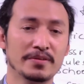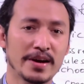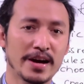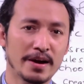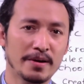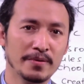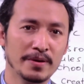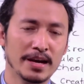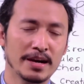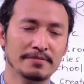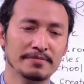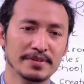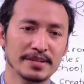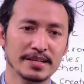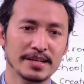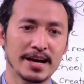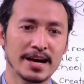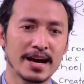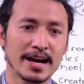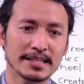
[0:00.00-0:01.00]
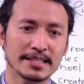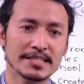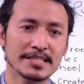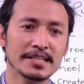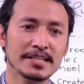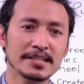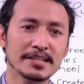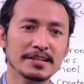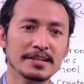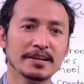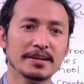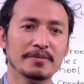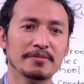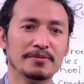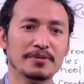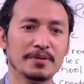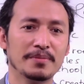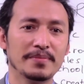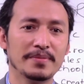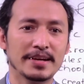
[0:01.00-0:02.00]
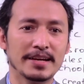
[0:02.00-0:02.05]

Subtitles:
We have been asked here from